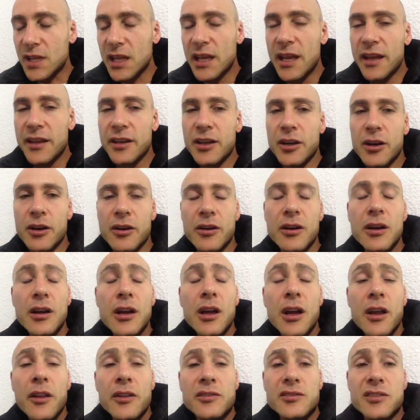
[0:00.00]
And
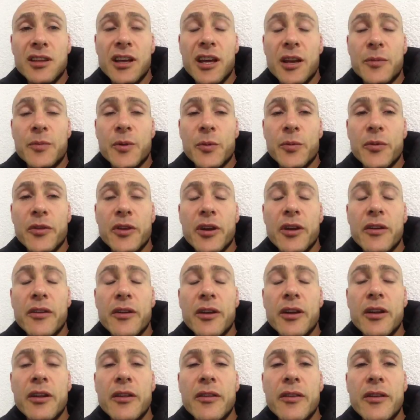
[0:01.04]
there's a lot of people
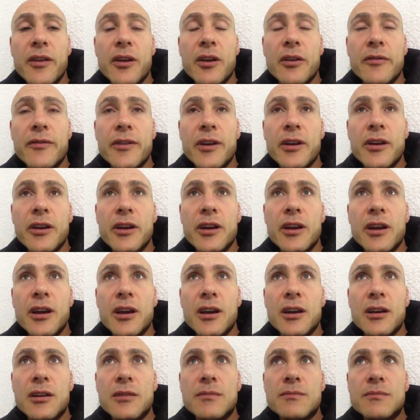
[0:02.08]
there that are very
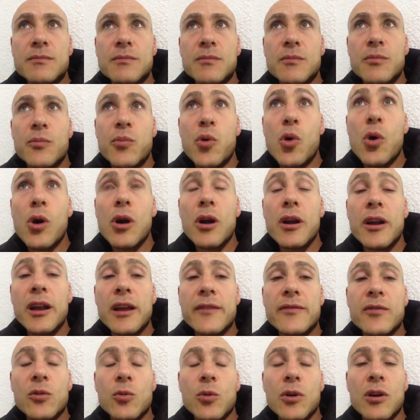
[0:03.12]
poor and
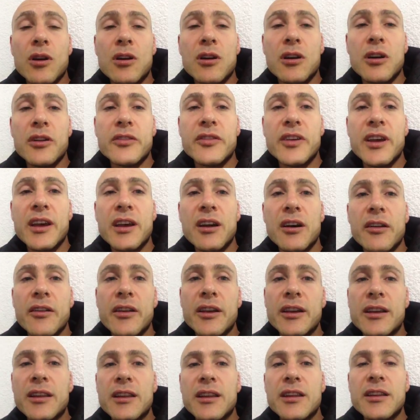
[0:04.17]
have to work all day. All
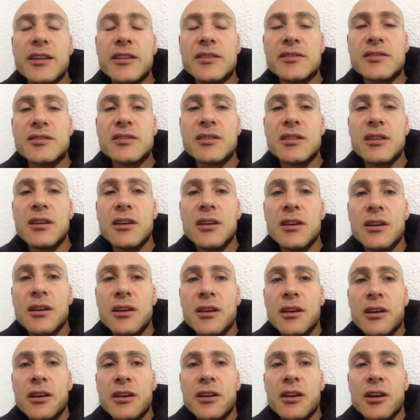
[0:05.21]
they can eat is
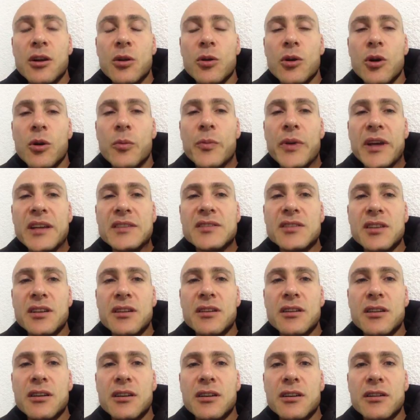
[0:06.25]
real
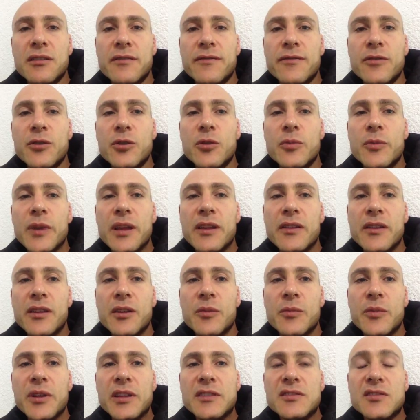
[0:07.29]
basic food,
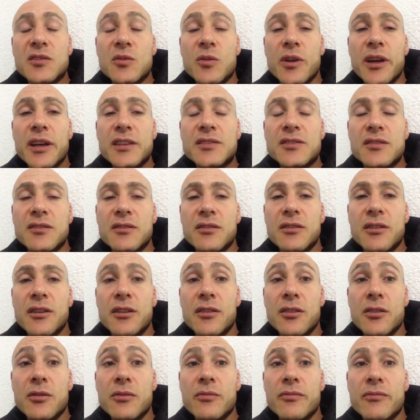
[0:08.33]
mainly beans and rice,
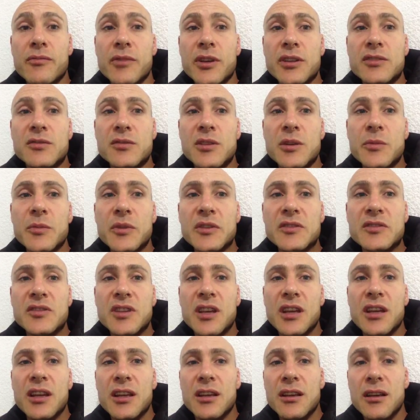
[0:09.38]
and they're extremely
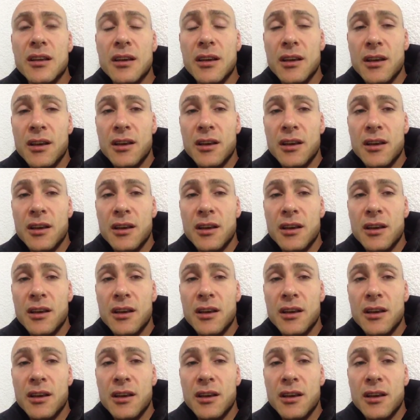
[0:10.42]
skinny.